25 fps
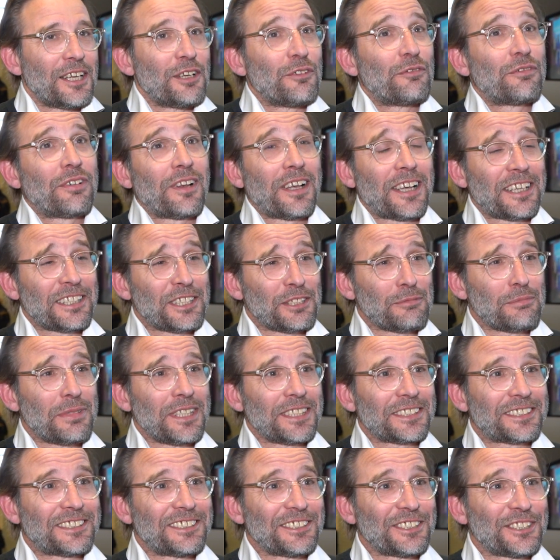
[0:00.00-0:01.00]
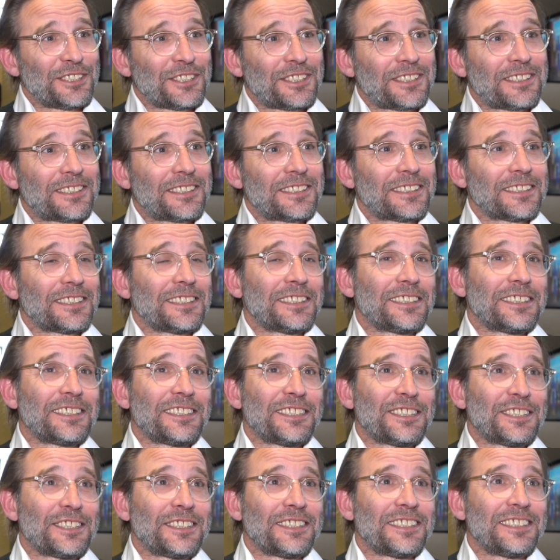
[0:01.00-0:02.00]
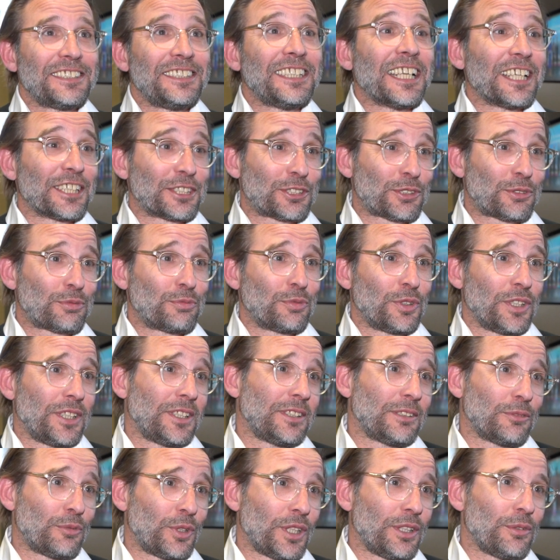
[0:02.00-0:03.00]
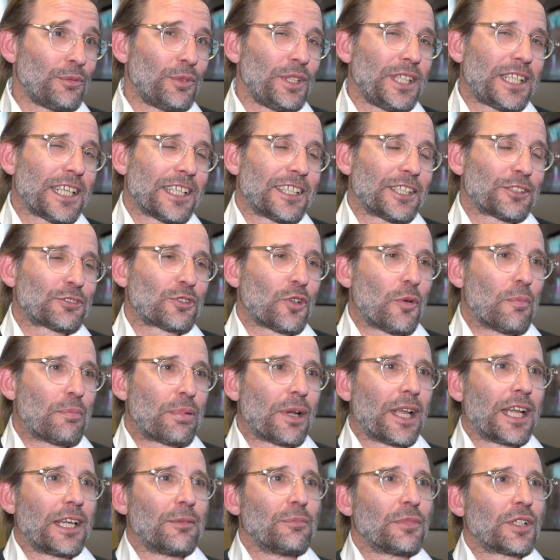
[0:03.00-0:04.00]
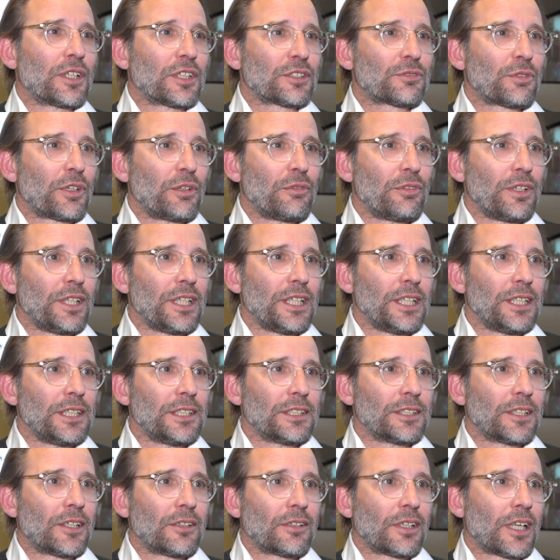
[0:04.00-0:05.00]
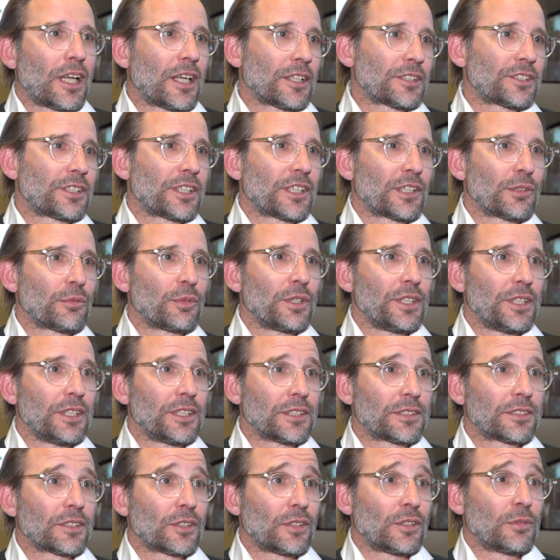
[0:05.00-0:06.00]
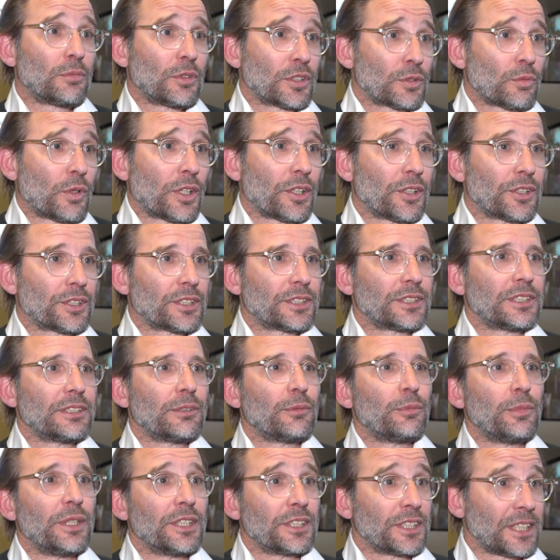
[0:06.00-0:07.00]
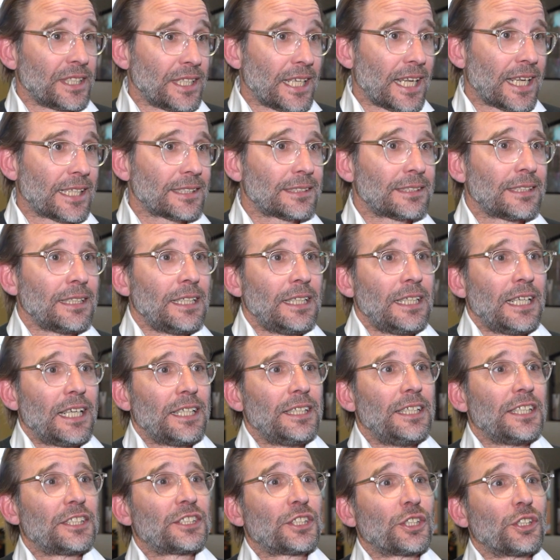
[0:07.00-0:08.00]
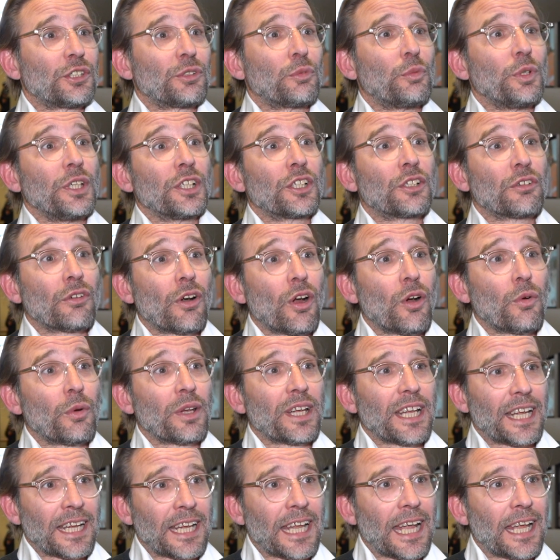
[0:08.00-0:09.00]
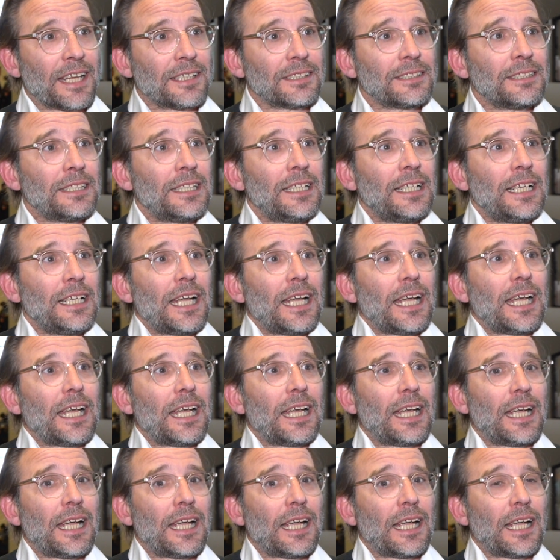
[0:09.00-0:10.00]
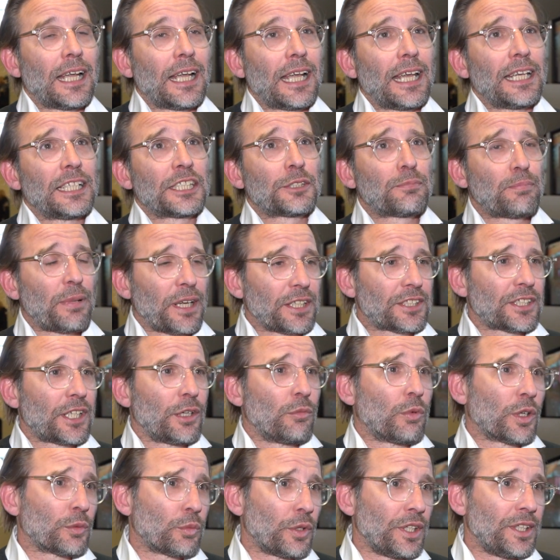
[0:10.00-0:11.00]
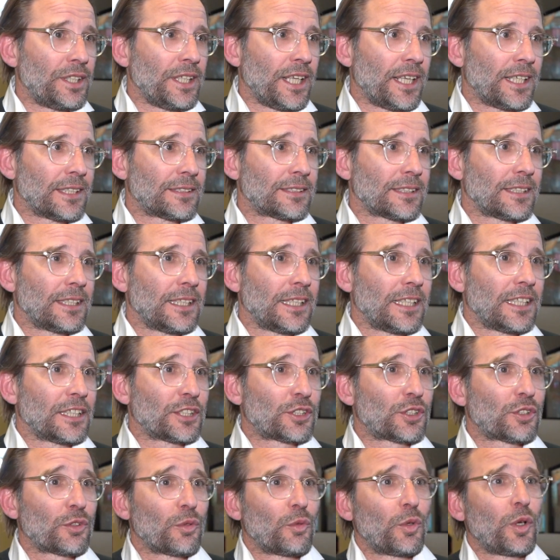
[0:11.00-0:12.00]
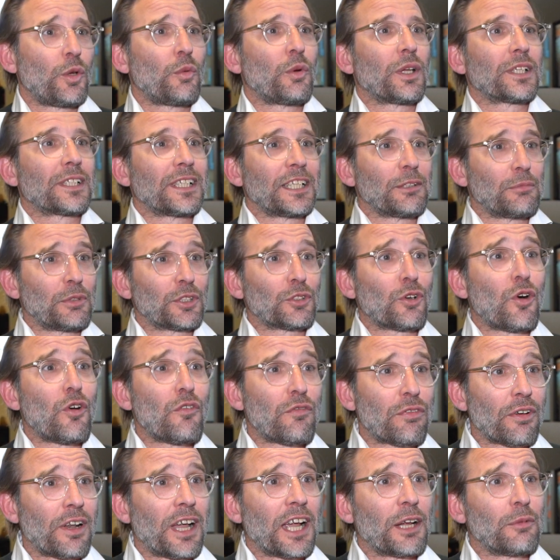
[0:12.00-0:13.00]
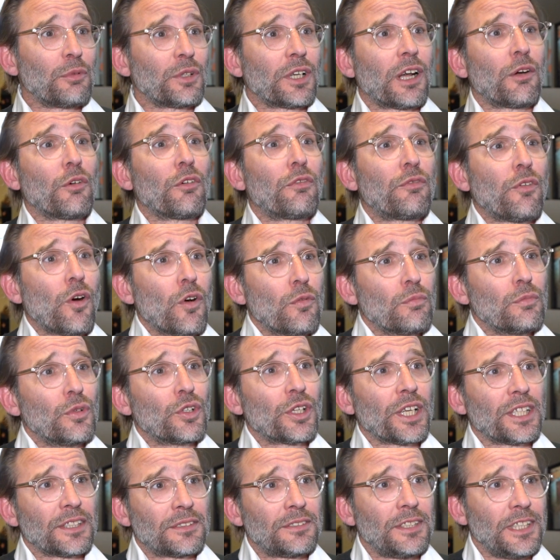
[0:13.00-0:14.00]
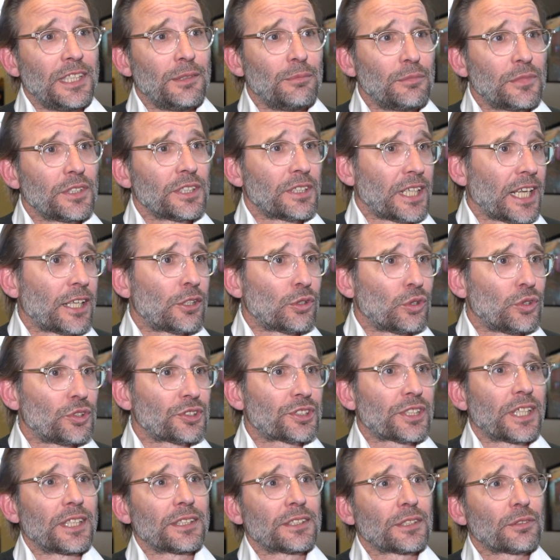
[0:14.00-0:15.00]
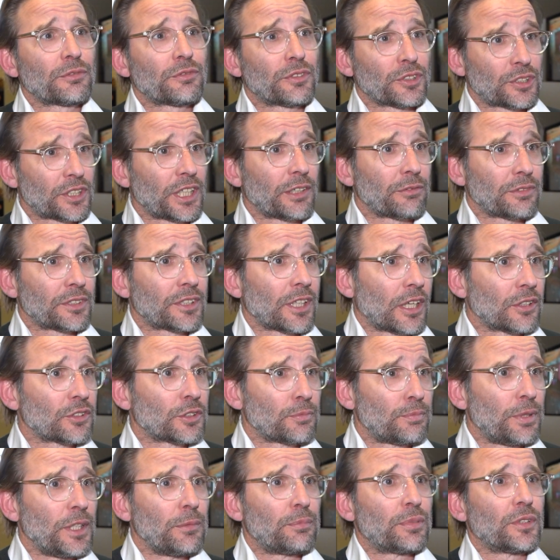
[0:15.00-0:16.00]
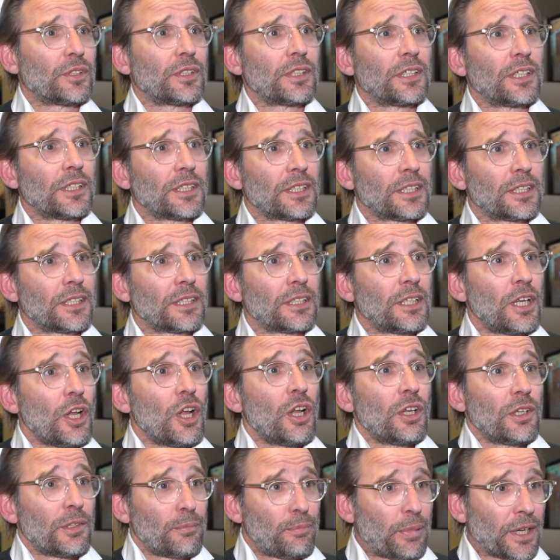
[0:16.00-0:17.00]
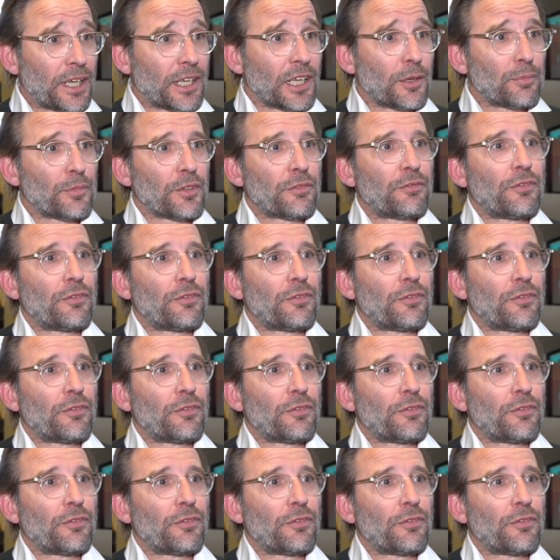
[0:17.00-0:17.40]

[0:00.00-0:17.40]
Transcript: Flying business, yes, we cannot complain, because we really, you know, last year we did almost 100 million net. This year we are growing again. And especially what we did is we went a little bit offline with our phone booking team, a gig call center for 7,000 people picking up the